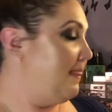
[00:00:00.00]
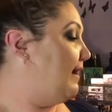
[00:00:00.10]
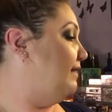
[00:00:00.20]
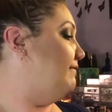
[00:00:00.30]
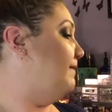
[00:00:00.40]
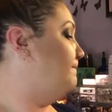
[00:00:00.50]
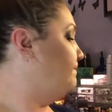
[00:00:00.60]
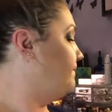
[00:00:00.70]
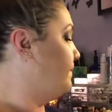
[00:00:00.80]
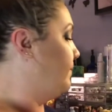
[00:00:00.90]
I love it.
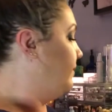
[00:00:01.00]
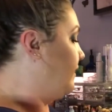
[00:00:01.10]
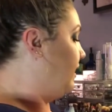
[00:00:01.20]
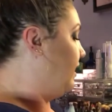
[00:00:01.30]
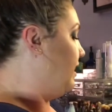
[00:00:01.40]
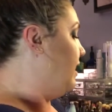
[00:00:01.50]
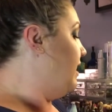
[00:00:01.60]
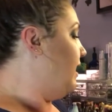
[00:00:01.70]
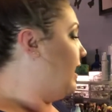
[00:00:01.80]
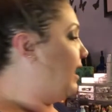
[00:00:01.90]

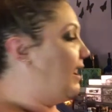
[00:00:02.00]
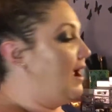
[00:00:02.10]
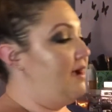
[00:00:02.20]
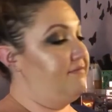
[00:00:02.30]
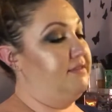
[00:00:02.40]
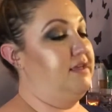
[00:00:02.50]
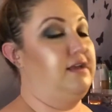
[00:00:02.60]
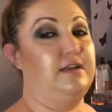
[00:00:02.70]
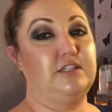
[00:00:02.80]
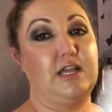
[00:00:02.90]
I have
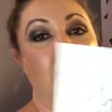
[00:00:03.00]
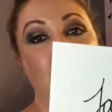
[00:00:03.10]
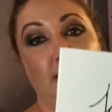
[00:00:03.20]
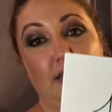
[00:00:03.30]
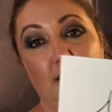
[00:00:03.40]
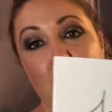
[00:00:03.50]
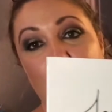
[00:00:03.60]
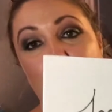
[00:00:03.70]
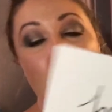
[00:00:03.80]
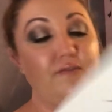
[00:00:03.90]
the Jaclyn Hill
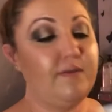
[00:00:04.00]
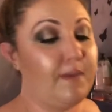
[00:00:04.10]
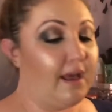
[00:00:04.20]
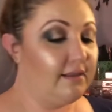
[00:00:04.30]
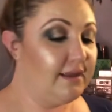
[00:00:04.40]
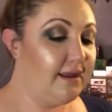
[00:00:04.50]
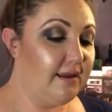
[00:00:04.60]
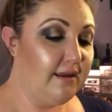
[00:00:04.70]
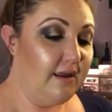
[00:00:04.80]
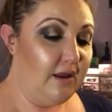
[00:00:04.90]
and Morphe
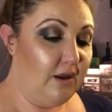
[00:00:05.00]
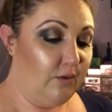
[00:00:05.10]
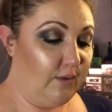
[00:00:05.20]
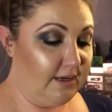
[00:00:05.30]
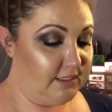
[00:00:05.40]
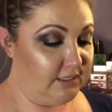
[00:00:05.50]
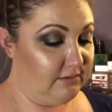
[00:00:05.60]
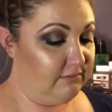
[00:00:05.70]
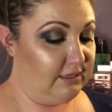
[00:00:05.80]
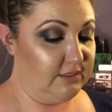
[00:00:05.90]
palette,
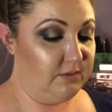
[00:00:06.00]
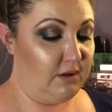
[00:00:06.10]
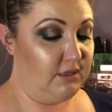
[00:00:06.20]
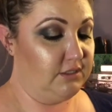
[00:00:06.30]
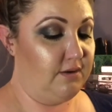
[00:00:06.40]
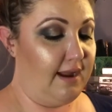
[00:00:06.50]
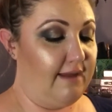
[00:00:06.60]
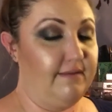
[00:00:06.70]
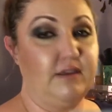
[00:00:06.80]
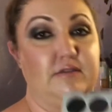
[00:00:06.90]
which this one also I
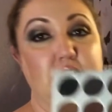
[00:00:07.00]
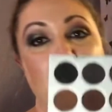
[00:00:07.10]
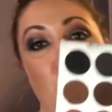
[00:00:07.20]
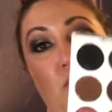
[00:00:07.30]
haven't used in a